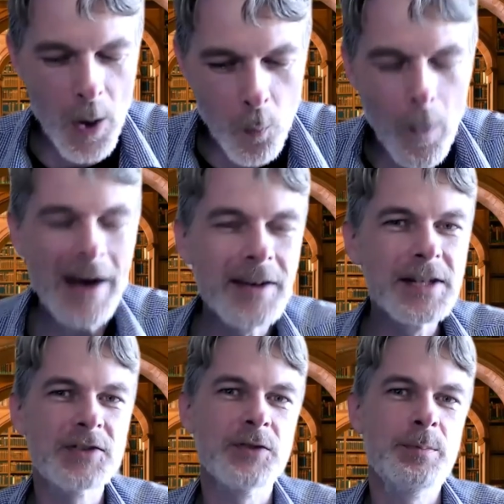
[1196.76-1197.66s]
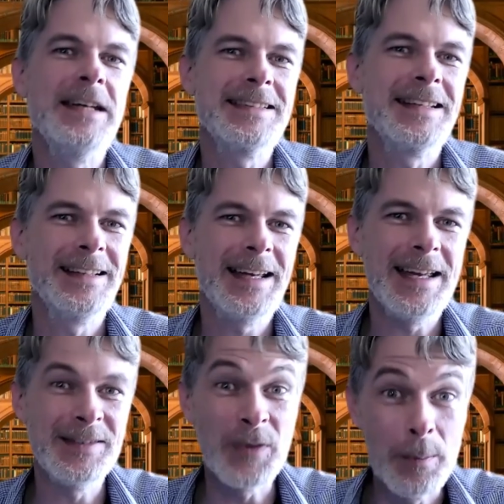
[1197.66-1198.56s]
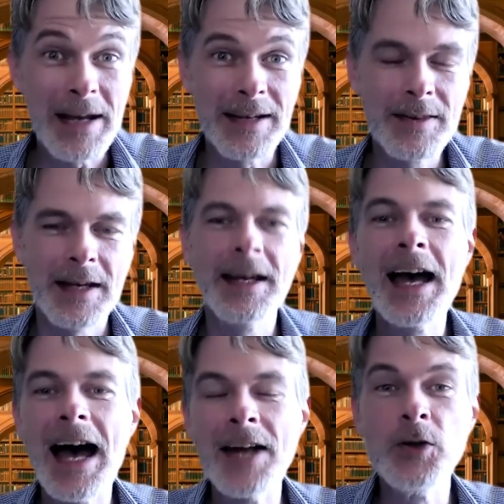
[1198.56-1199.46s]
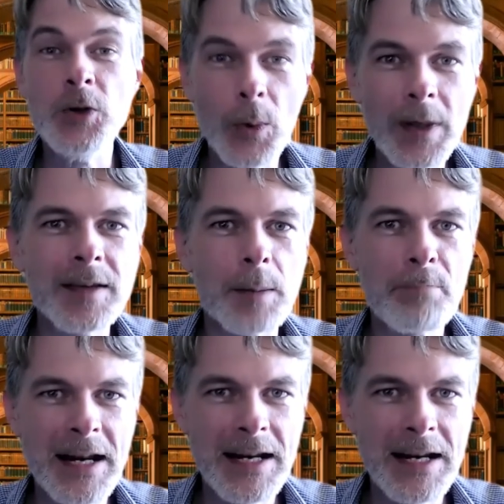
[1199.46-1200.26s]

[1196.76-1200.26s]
Awareness of pacing is the big thing, and knowing that